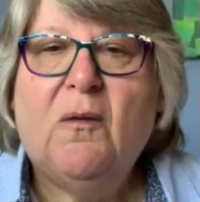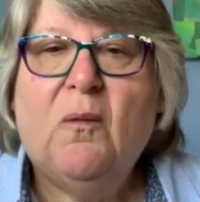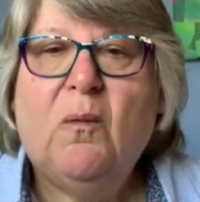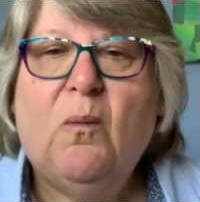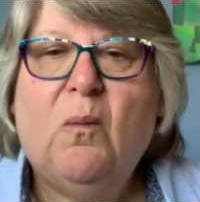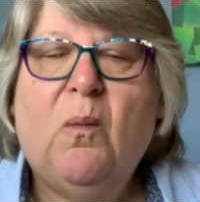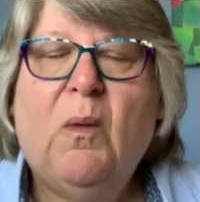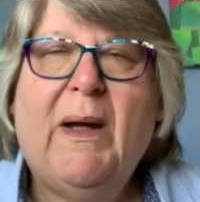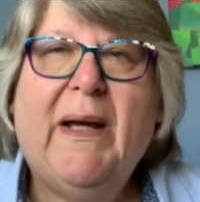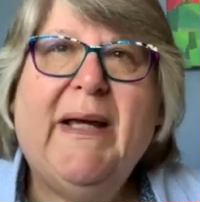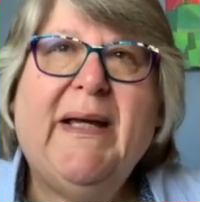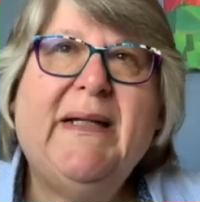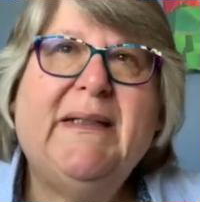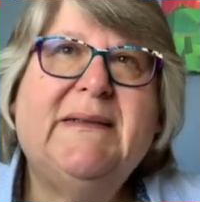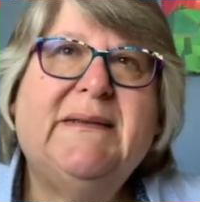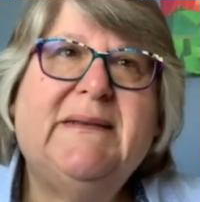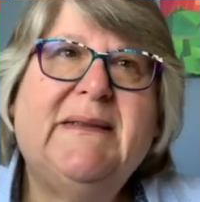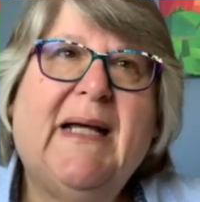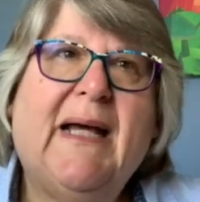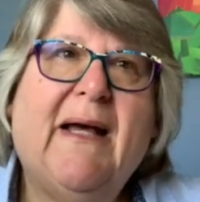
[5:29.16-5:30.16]

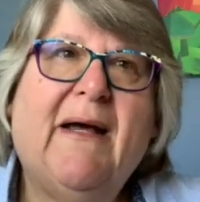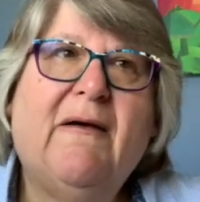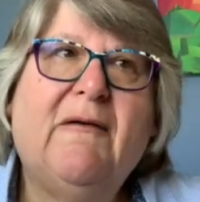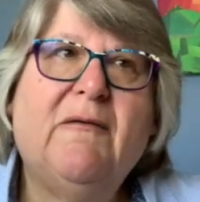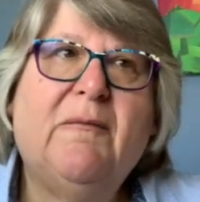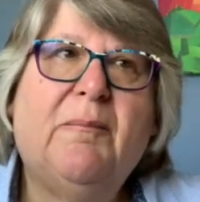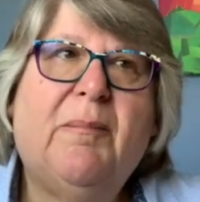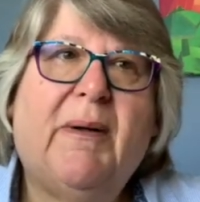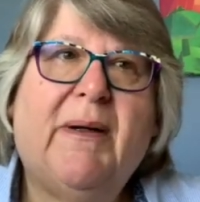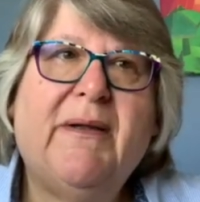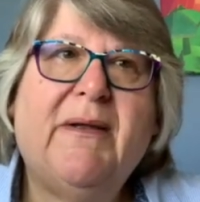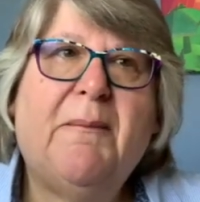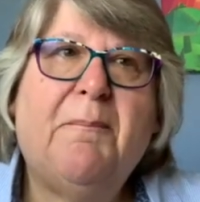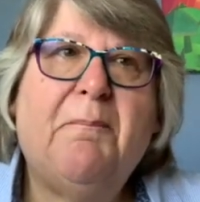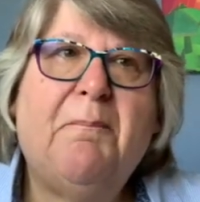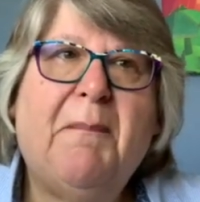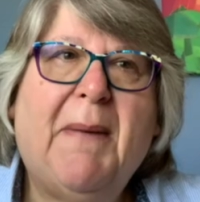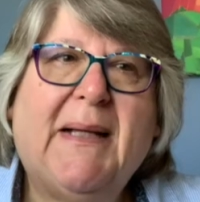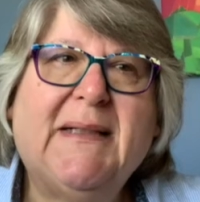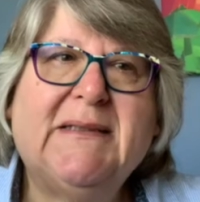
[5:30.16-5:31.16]
weighed down by the
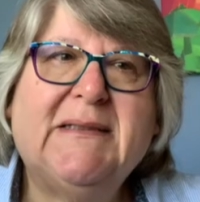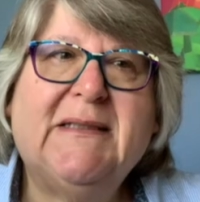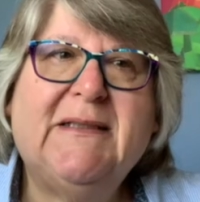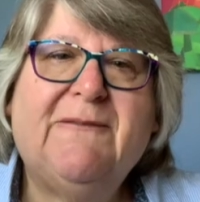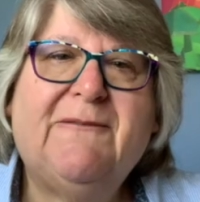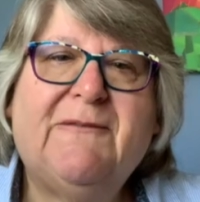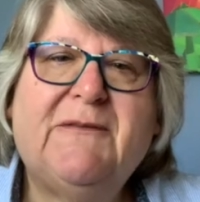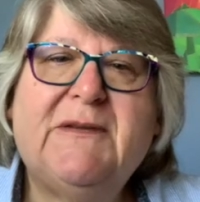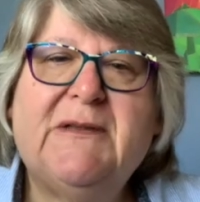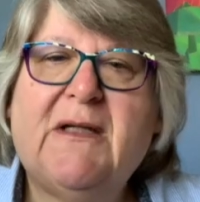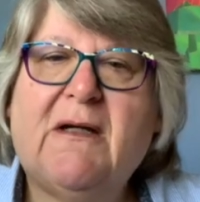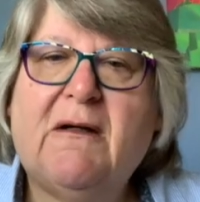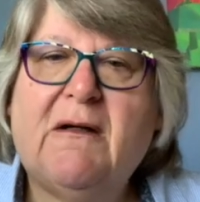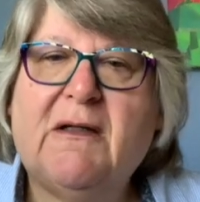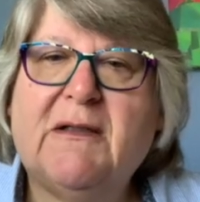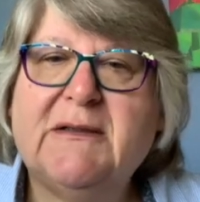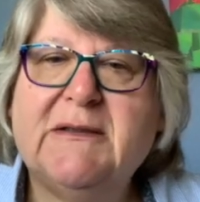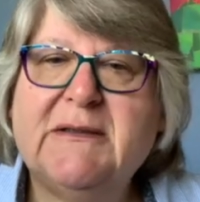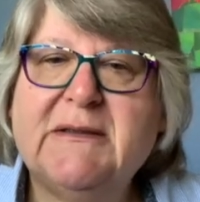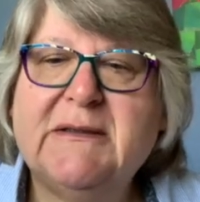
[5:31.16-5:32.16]
massive
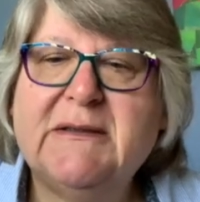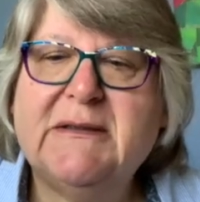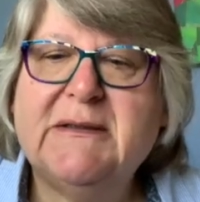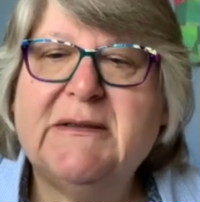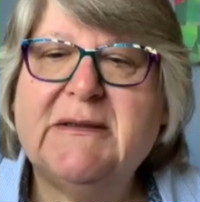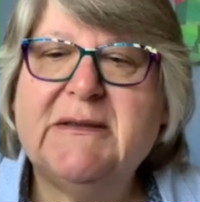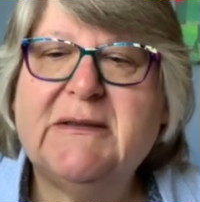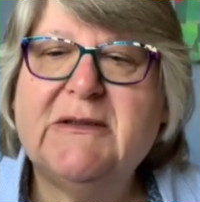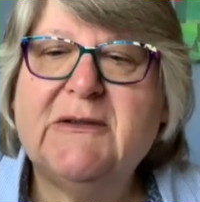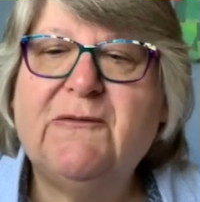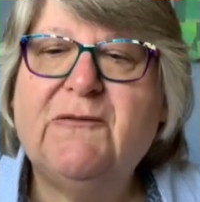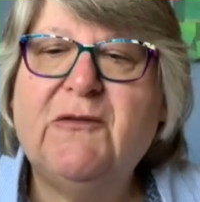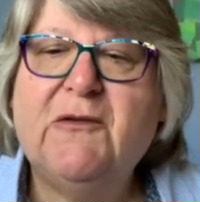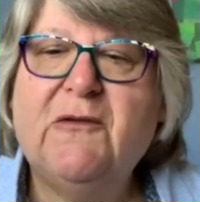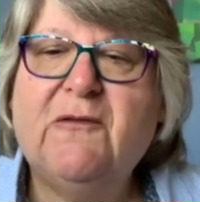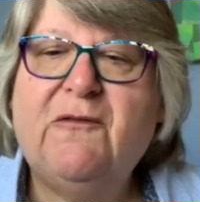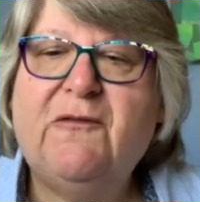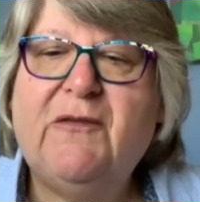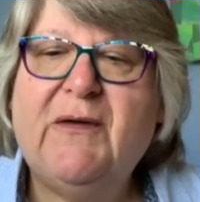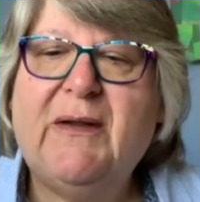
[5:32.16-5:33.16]
tasks to
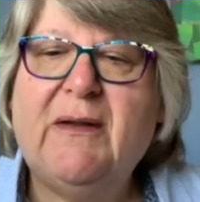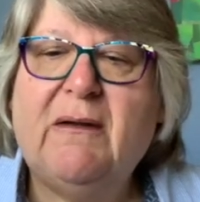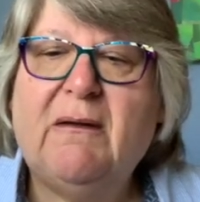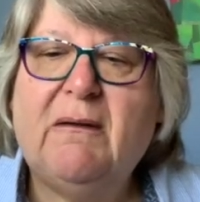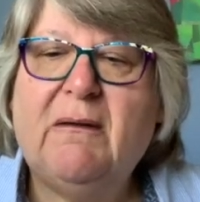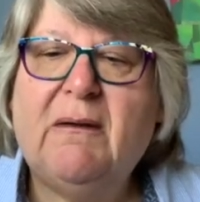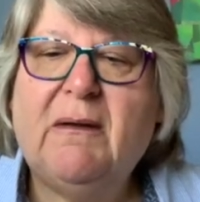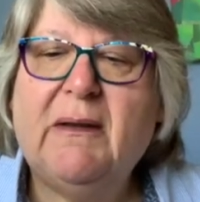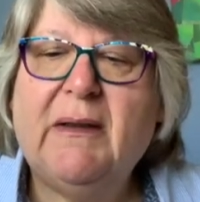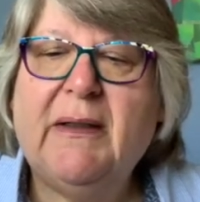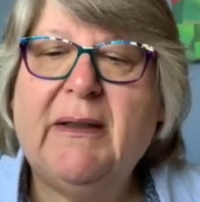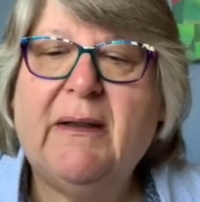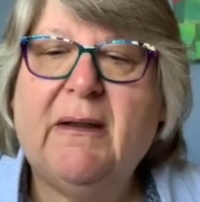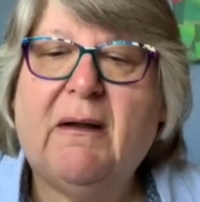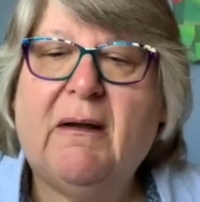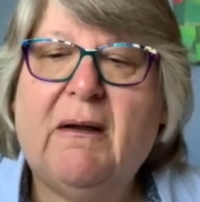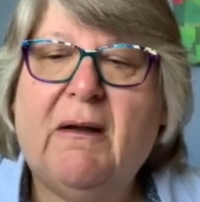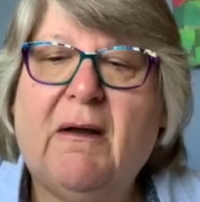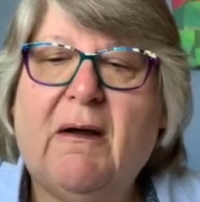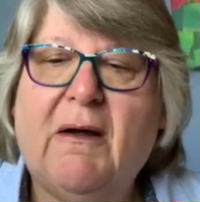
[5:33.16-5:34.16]
fulfill in
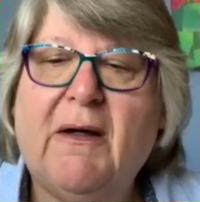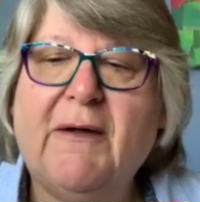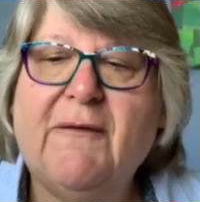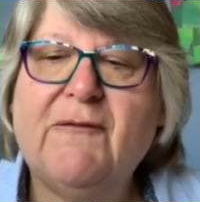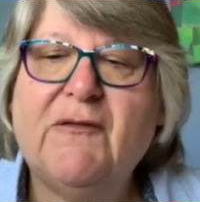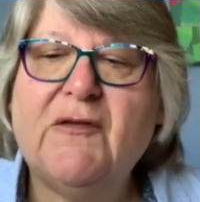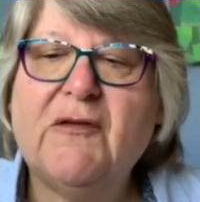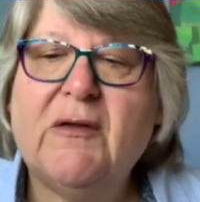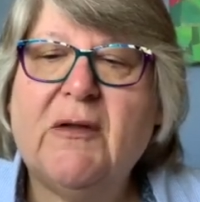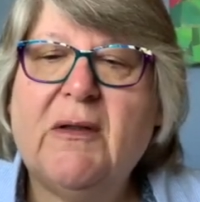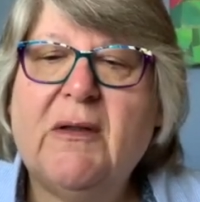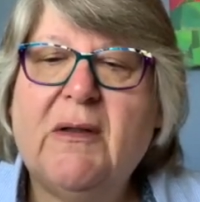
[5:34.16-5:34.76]
our lives,